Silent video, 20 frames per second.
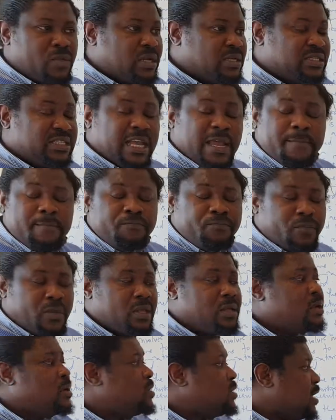team,
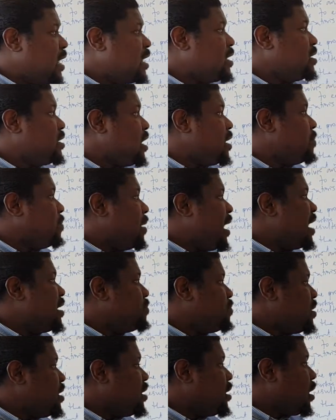then there might
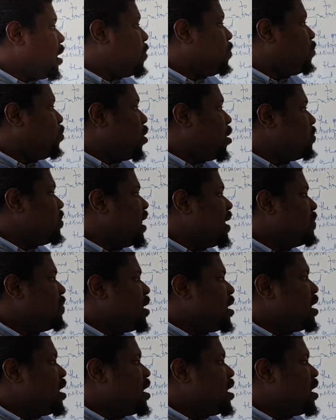be a problem.